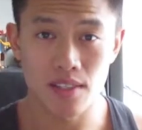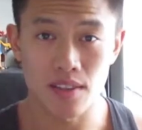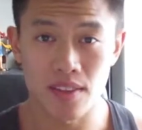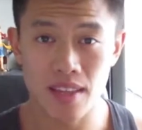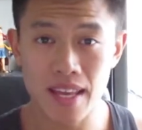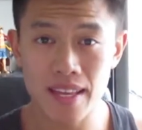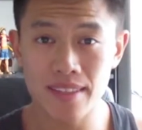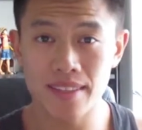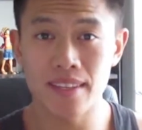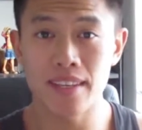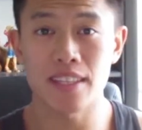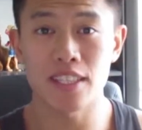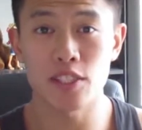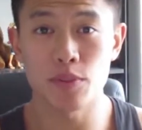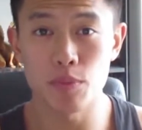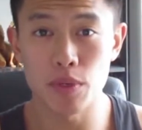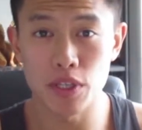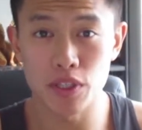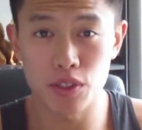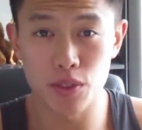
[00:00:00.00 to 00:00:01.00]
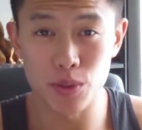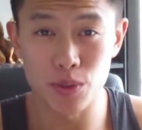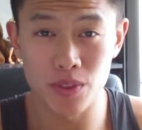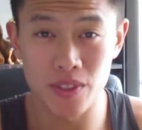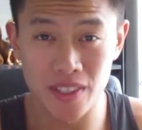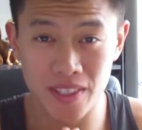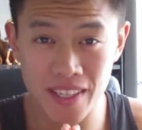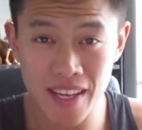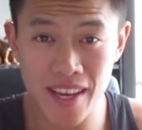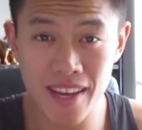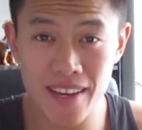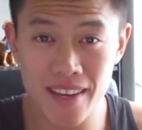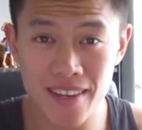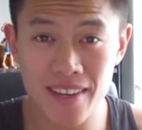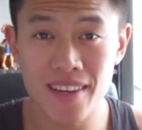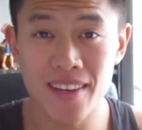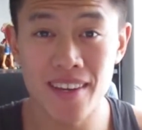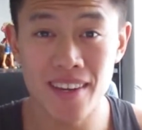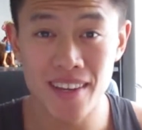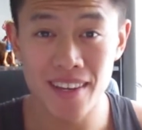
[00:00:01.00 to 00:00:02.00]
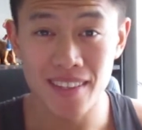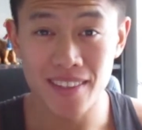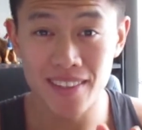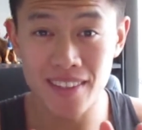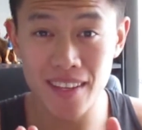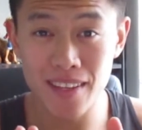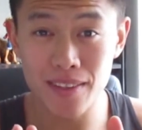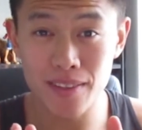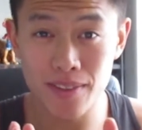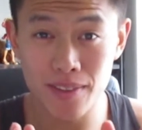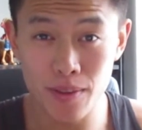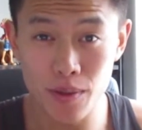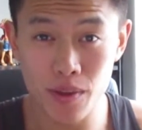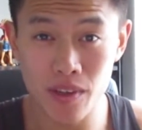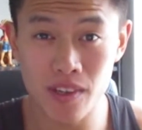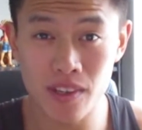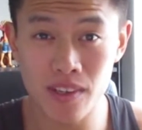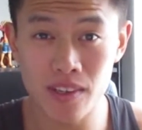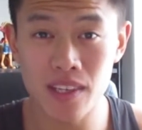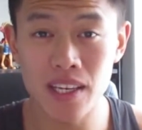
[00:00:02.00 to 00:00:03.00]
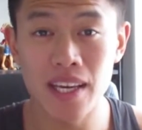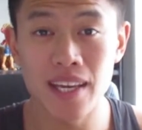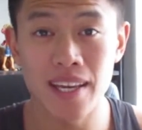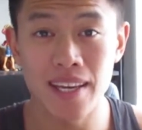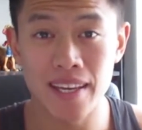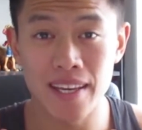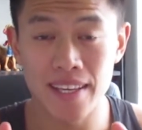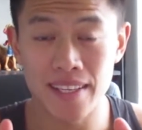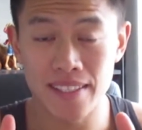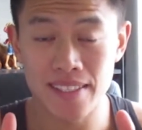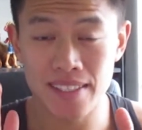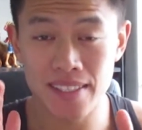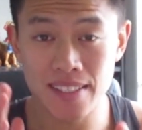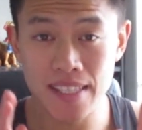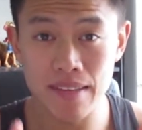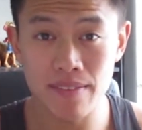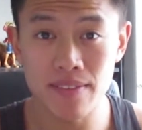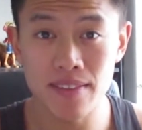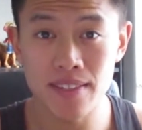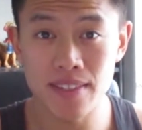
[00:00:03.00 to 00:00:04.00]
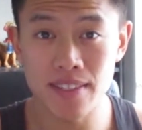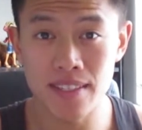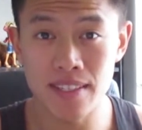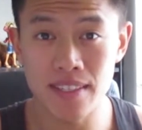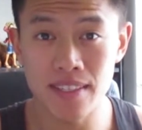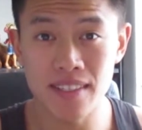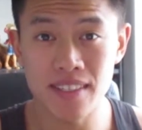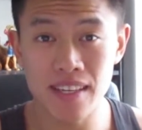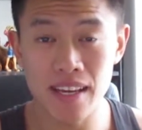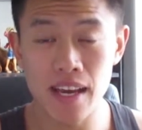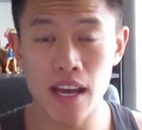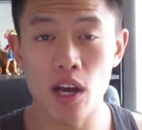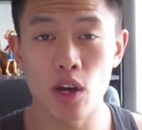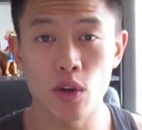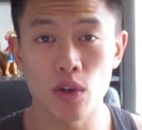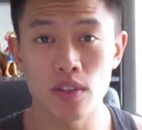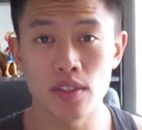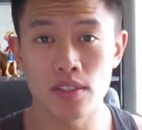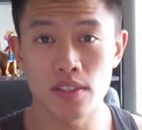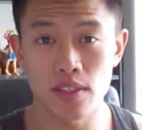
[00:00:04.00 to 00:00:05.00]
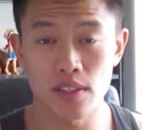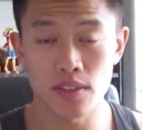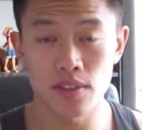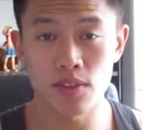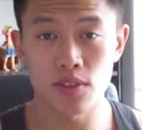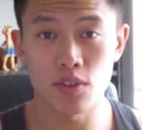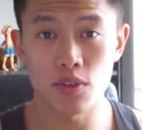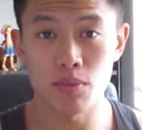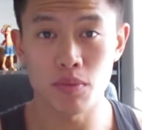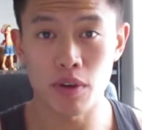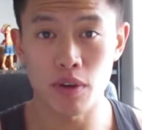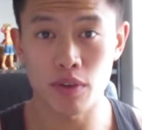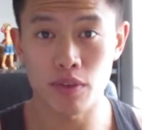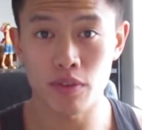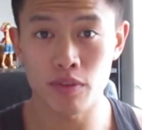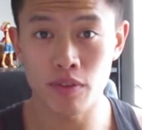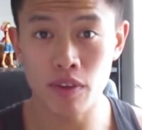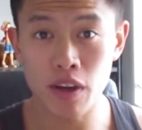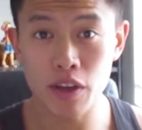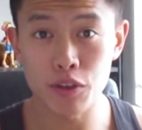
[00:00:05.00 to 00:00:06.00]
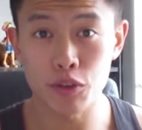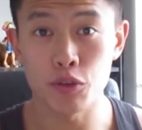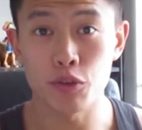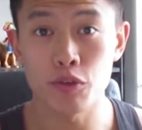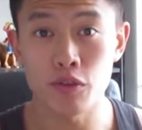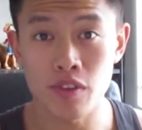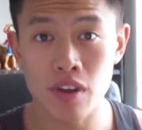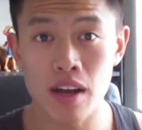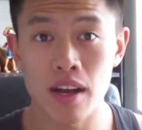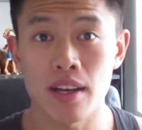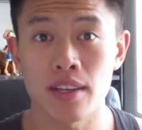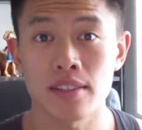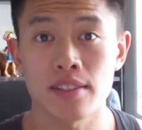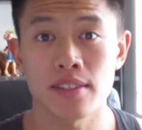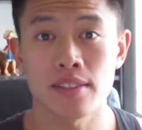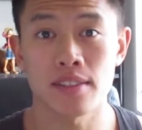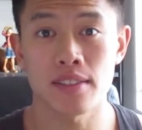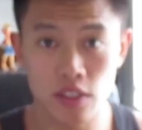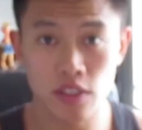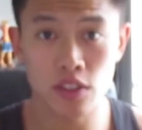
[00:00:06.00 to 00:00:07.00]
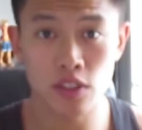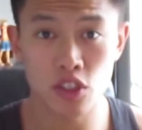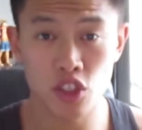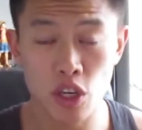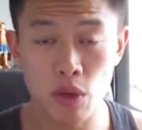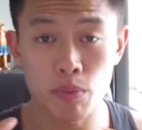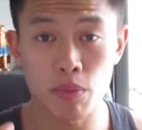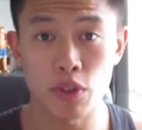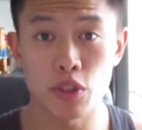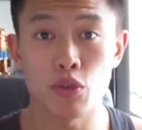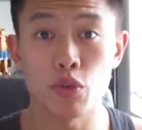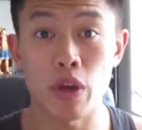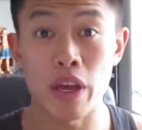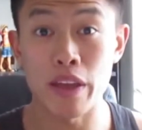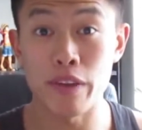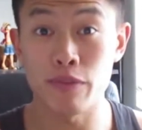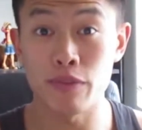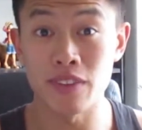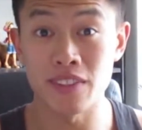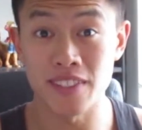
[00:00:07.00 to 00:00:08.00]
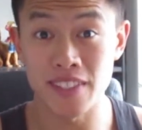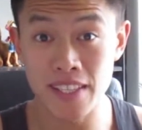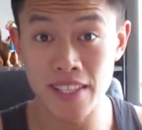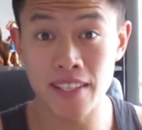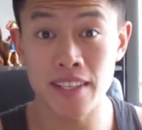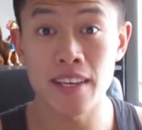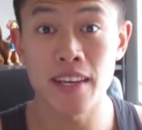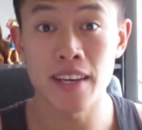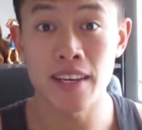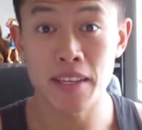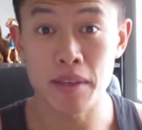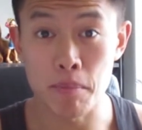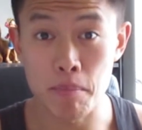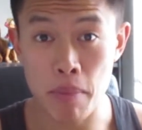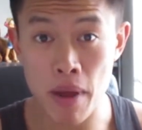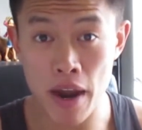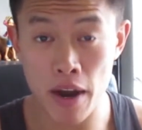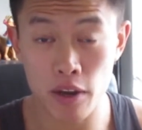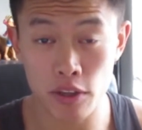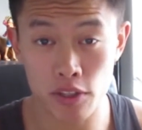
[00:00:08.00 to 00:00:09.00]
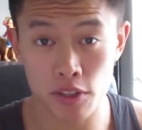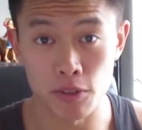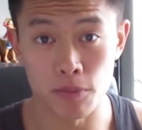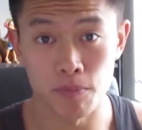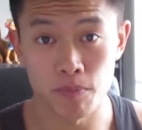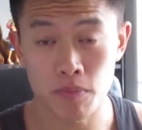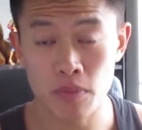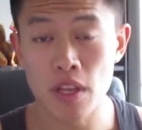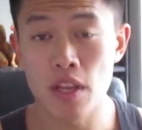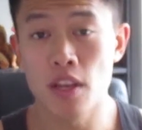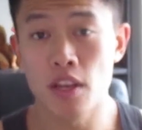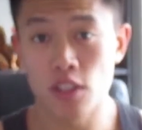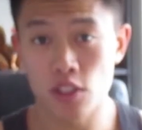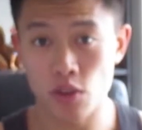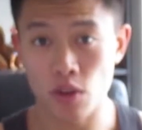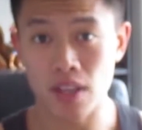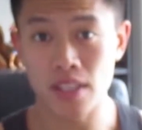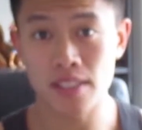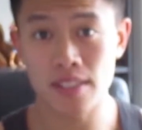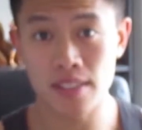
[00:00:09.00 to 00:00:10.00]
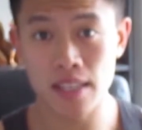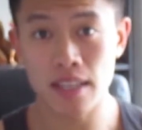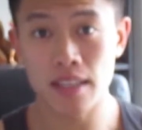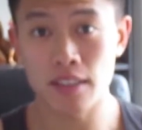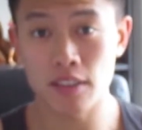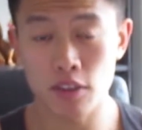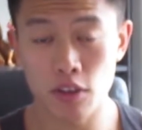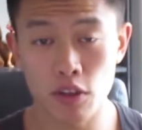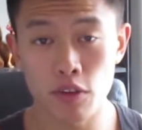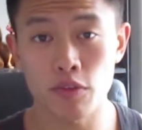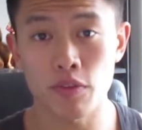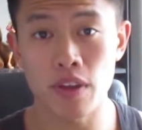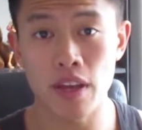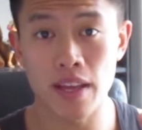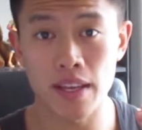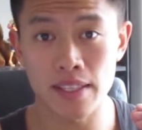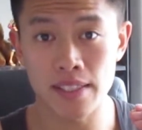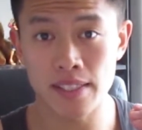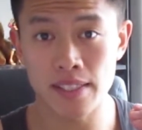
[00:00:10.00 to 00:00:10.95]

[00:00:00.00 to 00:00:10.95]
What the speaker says: So that takes me to today, day 30, 17 hours into my final fast. Let's jump into a physique comparison. So I started off at